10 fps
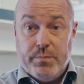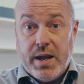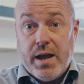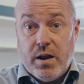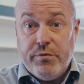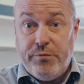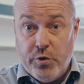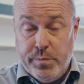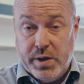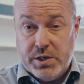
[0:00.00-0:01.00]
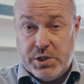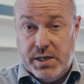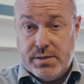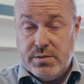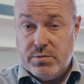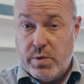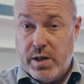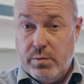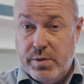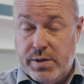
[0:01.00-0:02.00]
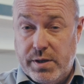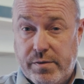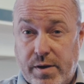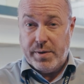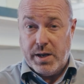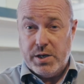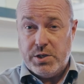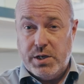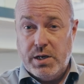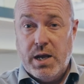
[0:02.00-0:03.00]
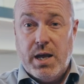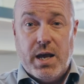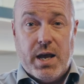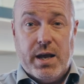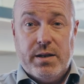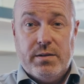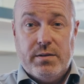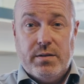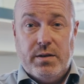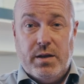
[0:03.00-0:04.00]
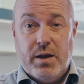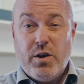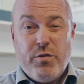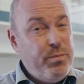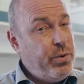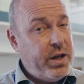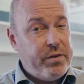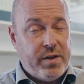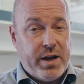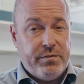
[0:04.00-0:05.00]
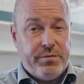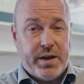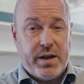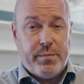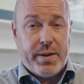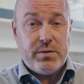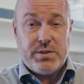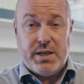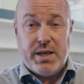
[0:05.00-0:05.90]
get a formula sheet as well with the examination, and you can often put it aside and forget about it.